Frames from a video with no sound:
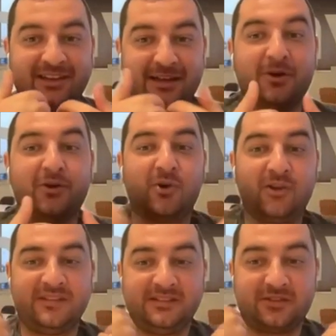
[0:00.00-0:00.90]
about all
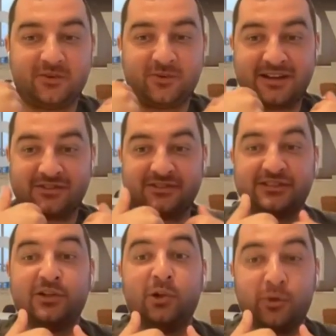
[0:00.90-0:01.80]
of the interactions
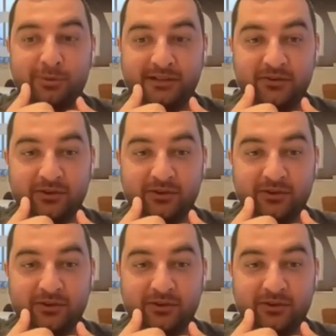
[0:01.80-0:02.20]
globally,